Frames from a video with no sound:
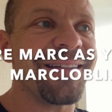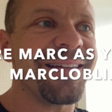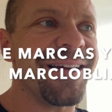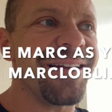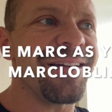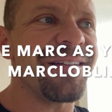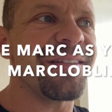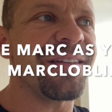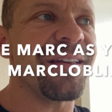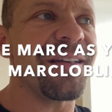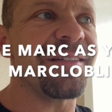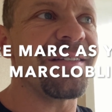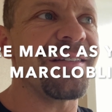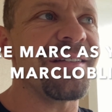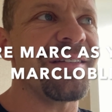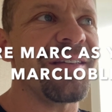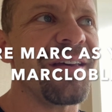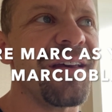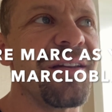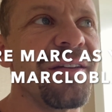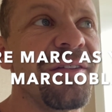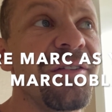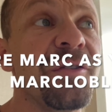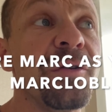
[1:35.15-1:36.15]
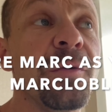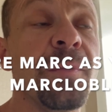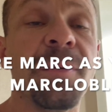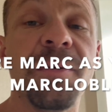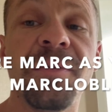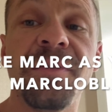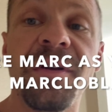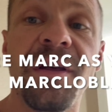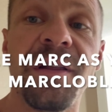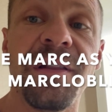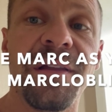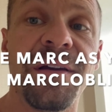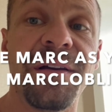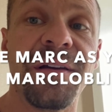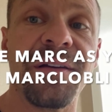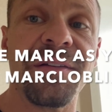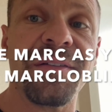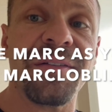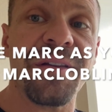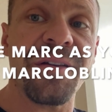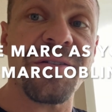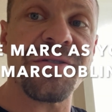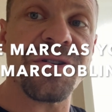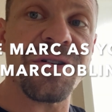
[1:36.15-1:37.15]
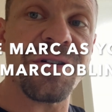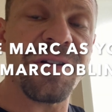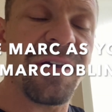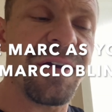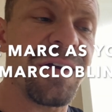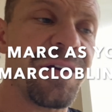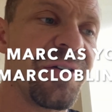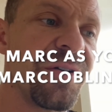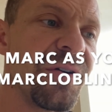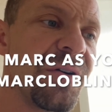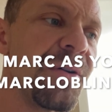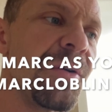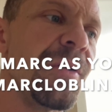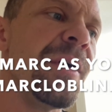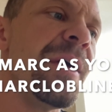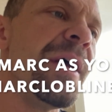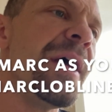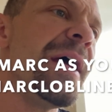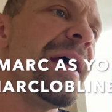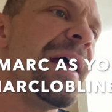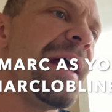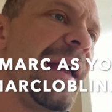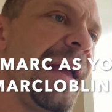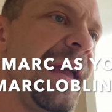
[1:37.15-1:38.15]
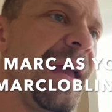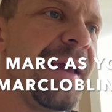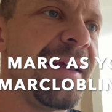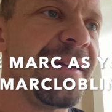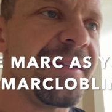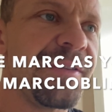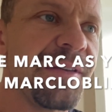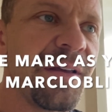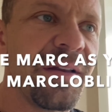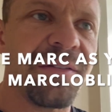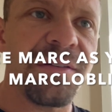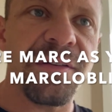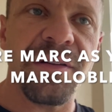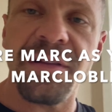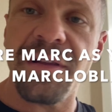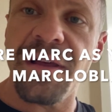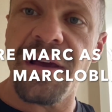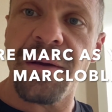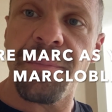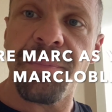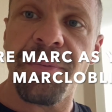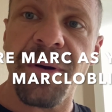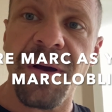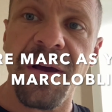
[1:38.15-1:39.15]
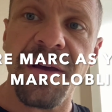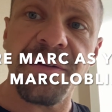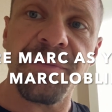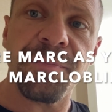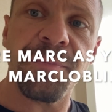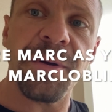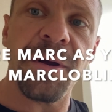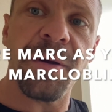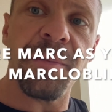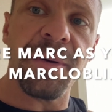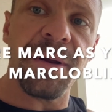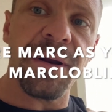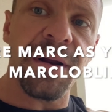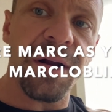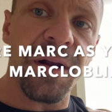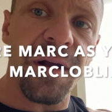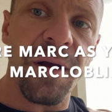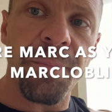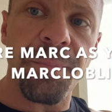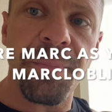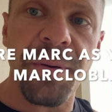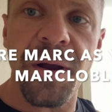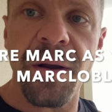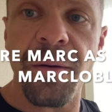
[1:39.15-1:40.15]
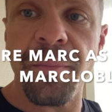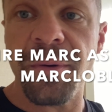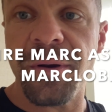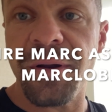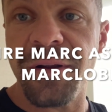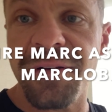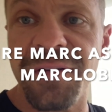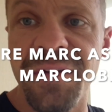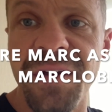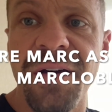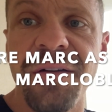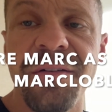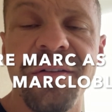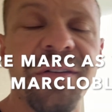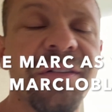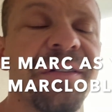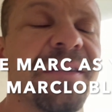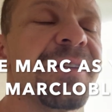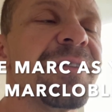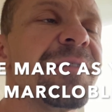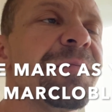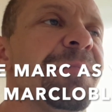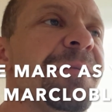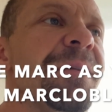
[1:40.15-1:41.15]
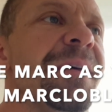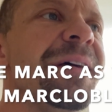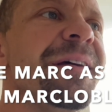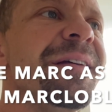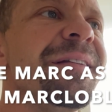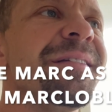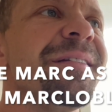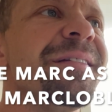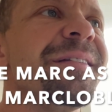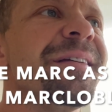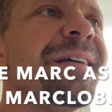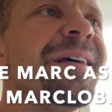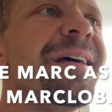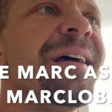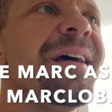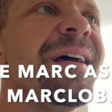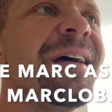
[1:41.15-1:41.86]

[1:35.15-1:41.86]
10 sets of 10, superset leg extension, leg curl, eight sets of leg press, pyramiding up, pyramiding down to six plates.